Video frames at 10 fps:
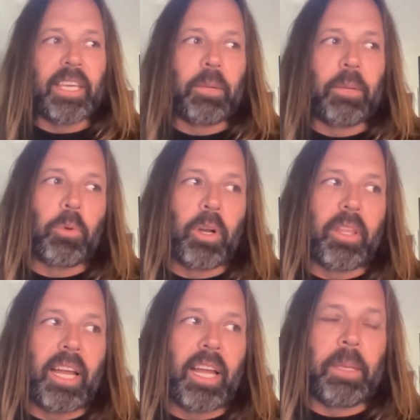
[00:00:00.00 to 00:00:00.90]
again, where a
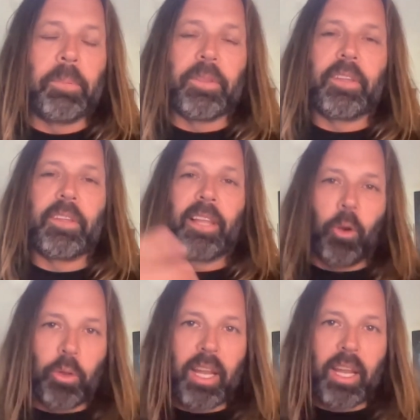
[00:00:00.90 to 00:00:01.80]
lot of people that
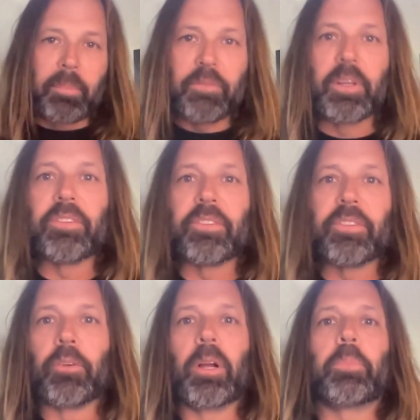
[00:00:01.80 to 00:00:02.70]
like, or a lot of my friends that
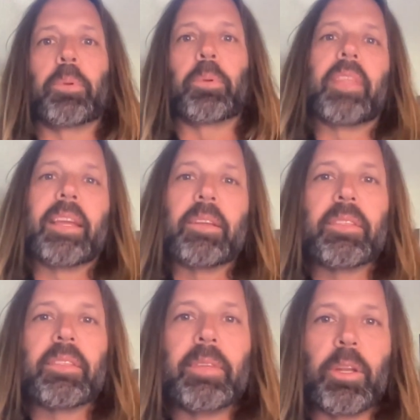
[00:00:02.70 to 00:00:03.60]
I grew up with, like,
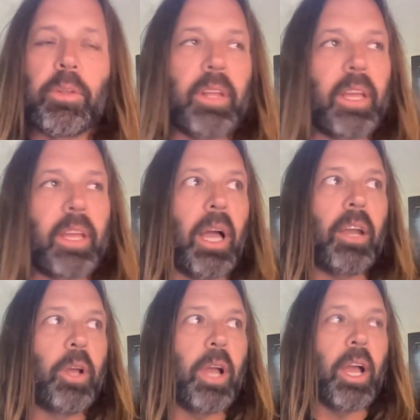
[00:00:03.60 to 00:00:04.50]
you know, they're like, well,
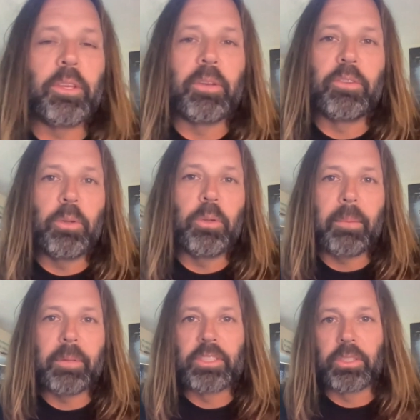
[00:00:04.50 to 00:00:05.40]
I don't know how you can do
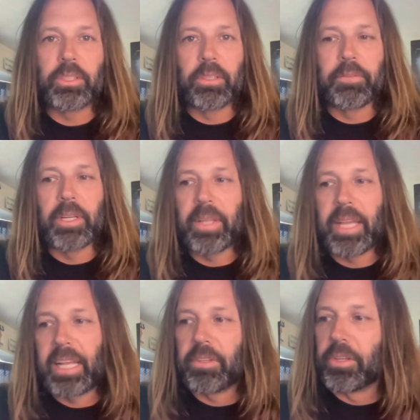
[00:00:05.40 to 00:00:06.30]
that because you're your
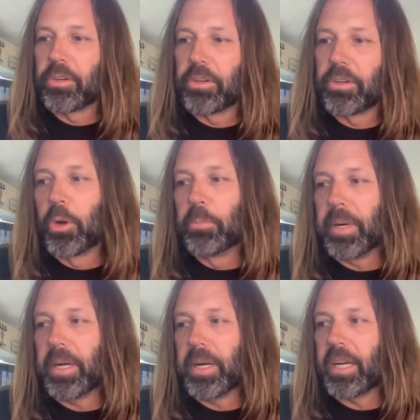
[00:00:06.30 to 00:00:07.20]
freelance and you're your
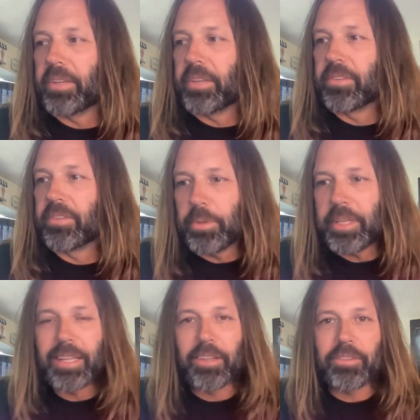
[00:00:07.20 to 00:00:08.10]
own boss. And it's like,
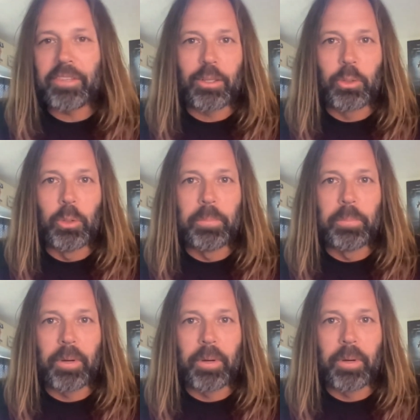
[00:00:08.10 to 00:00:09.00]
well, yeah, that's kind of the cool
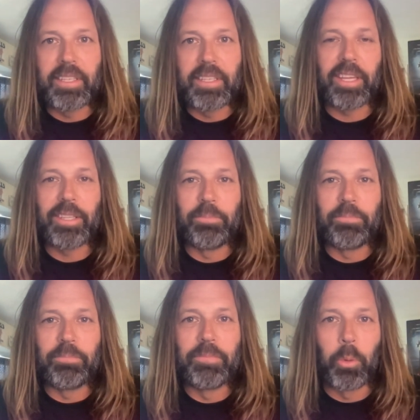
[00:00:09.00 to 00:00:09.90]
part of it is that
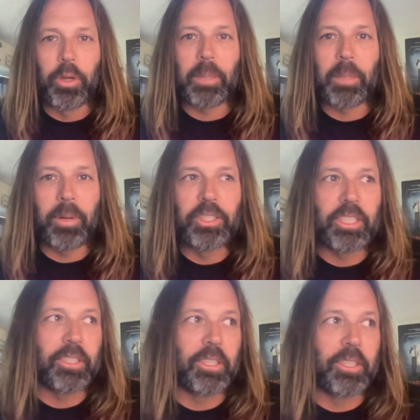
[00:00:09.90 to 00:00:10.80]
you work on a
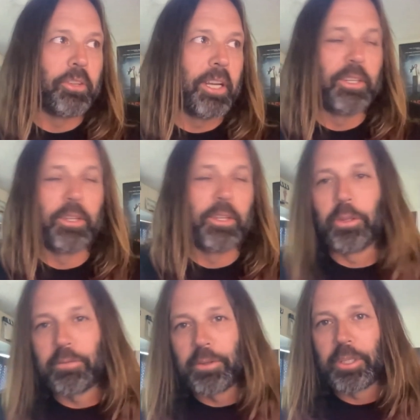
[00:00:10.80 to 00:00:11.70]
project when you're done and
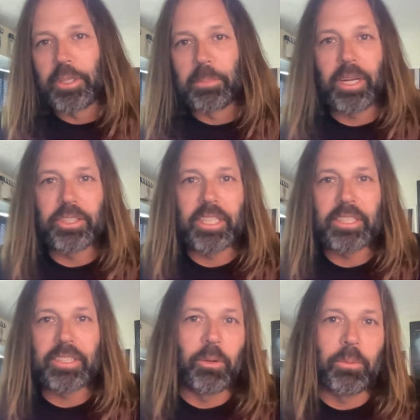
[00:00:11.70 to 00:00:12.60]
you look for another
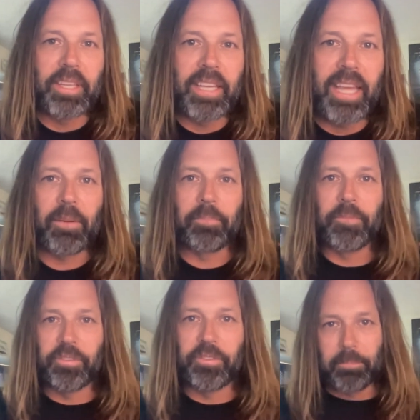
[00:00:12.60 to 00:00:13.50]
project and you don't really have a
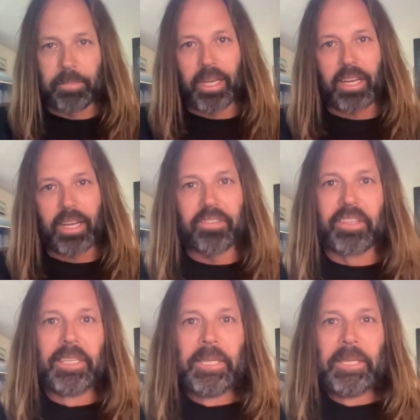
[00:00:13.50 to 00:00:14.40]
set
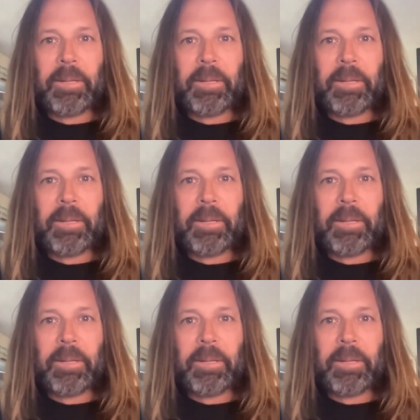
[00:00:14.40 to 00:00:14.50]
boss.